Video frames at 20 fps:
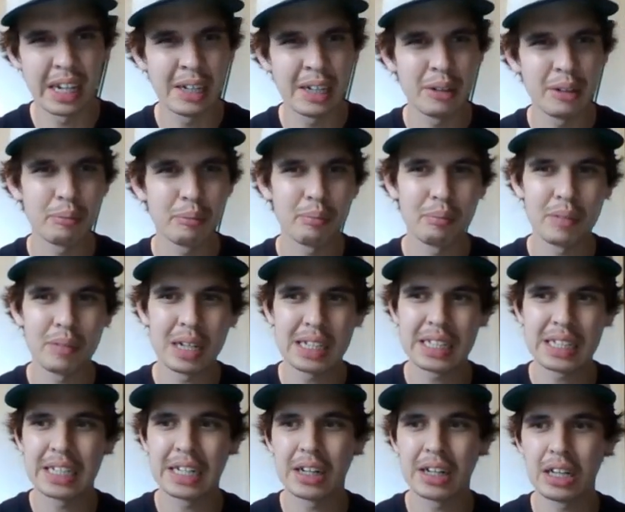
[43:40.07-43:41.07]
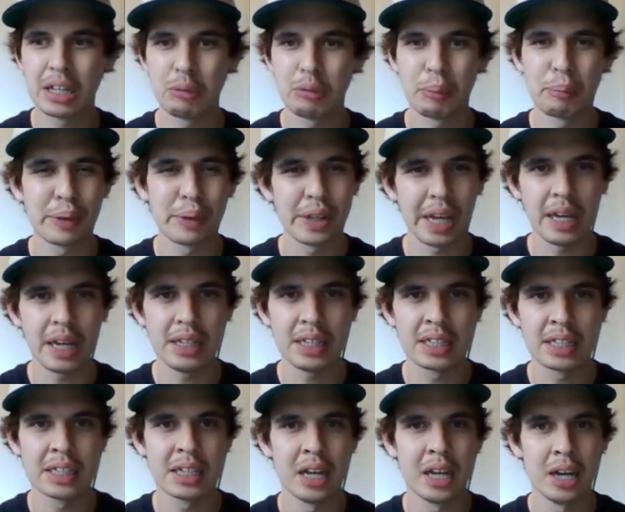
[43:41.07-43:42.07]
didn't necessarily
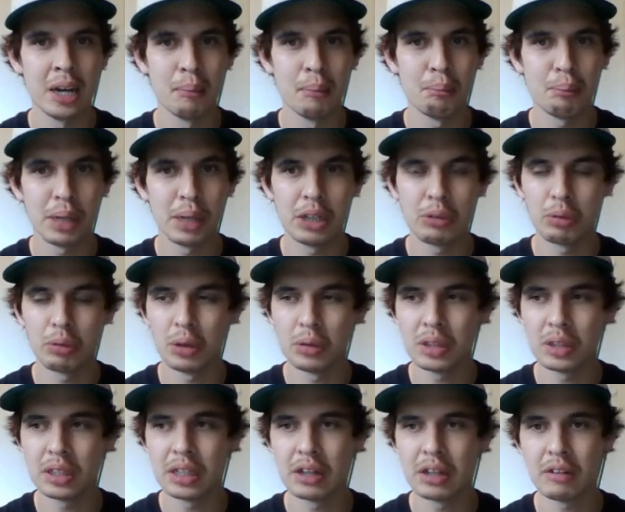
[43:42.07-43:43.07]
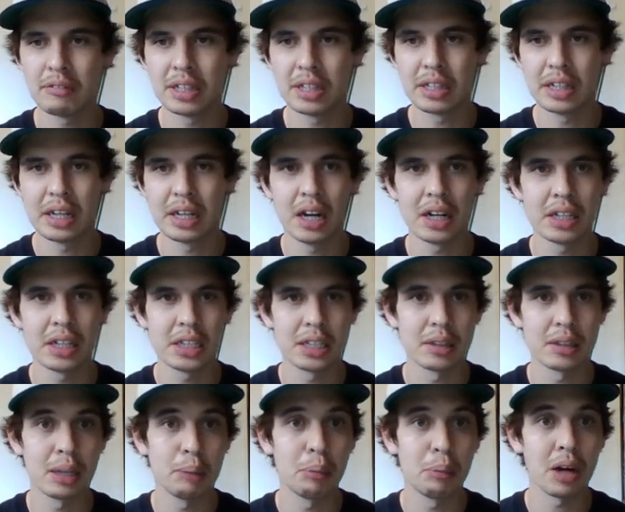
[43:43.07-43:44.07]
replace Mike Rose. Now, obviously,
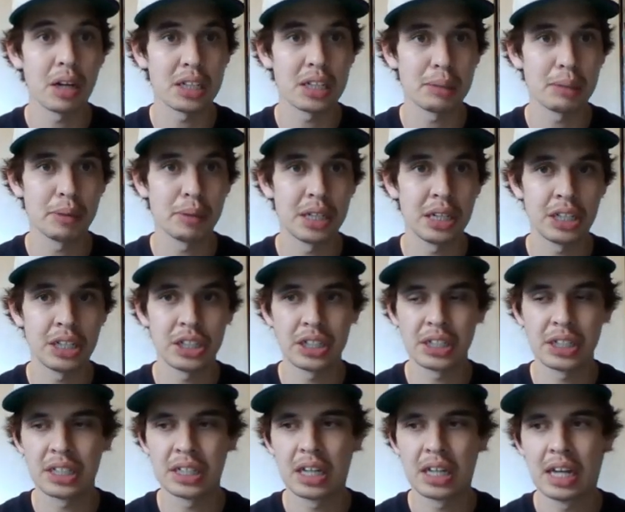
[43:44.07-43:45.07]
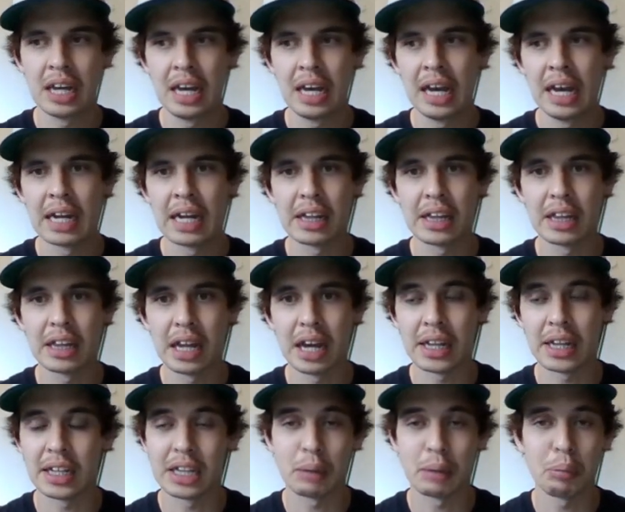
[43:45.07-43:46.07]
they brought in some additions. And
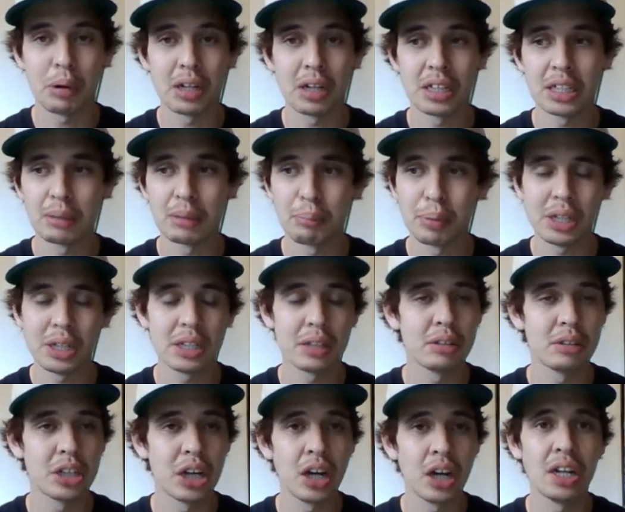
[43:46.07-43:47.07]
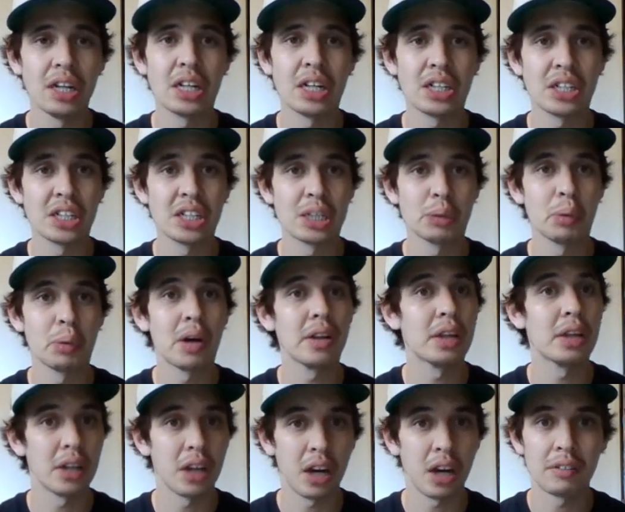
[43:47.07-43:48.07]
I think they brought in some pretty good additions as well.
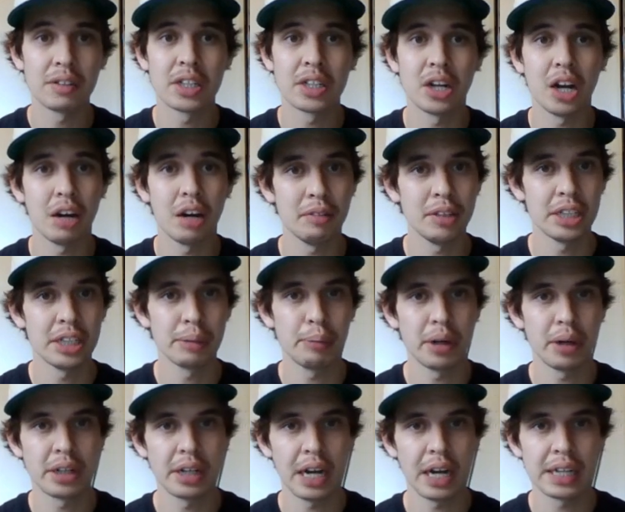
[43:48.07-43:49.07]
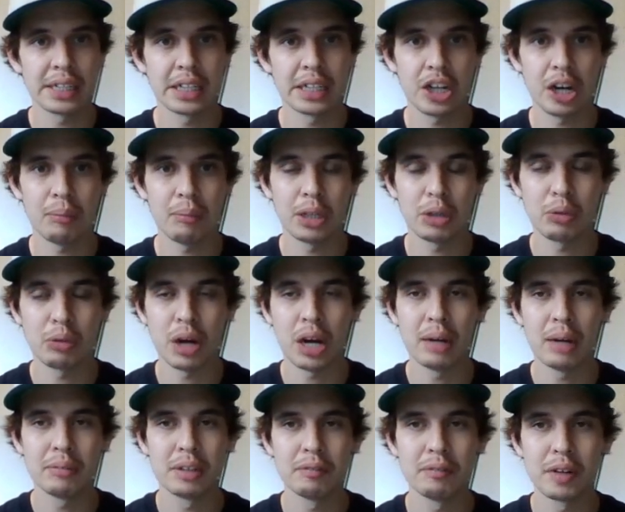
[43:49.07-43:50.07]
And obviously on offense, they brought in guys like Dominique
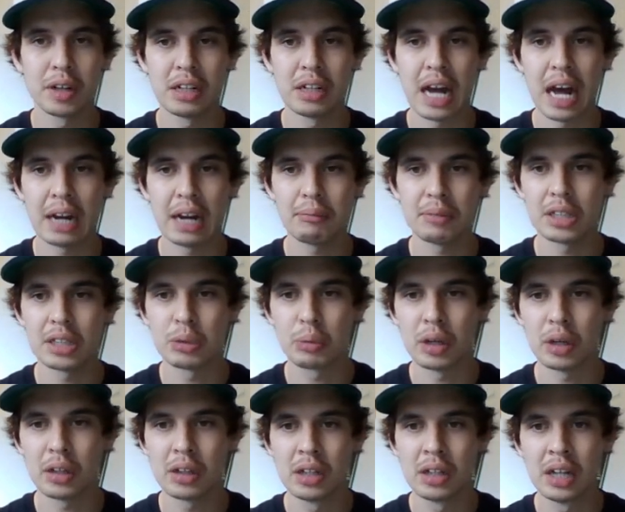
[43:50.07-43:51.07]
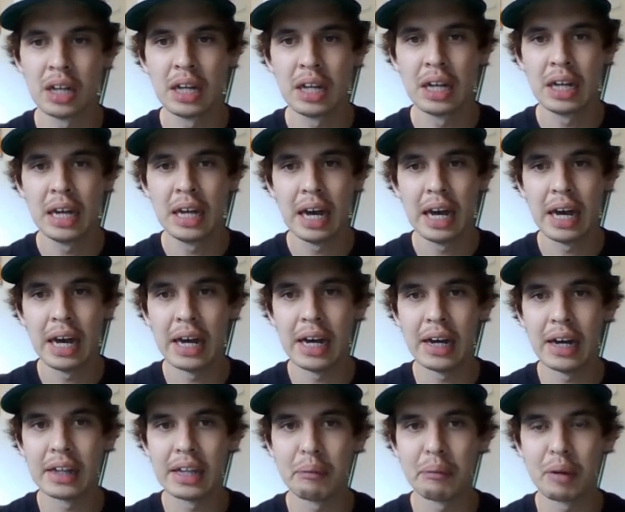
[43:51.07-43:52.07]
Grimes and Vernon Adams as well
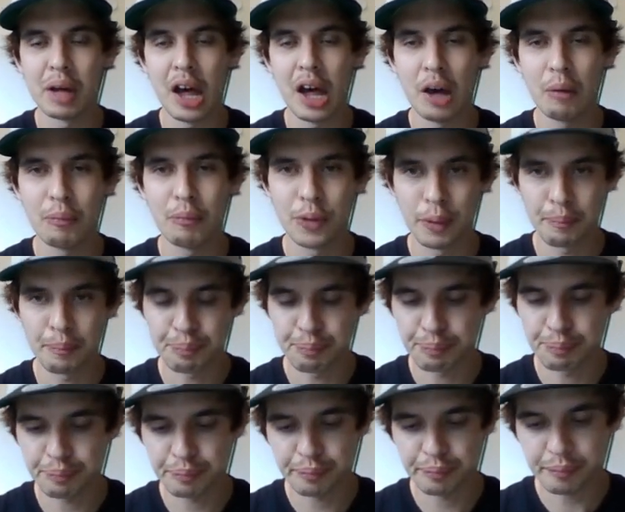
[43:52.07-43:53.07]
that will help them.